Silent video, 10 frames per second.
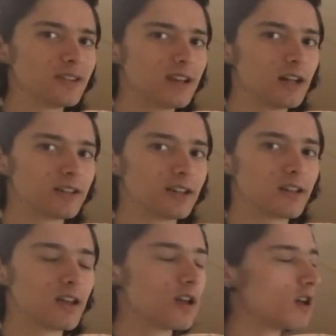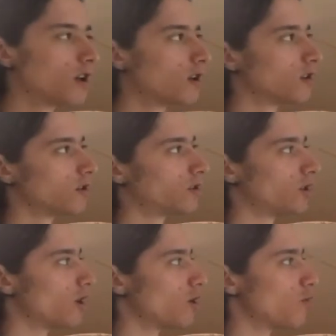delta
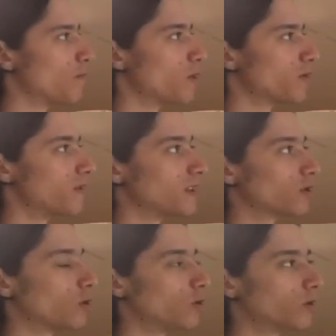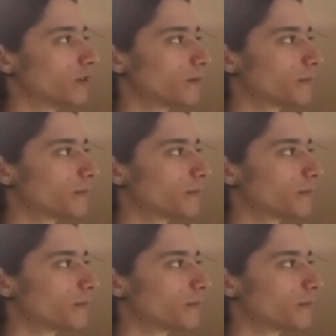so both of these hold?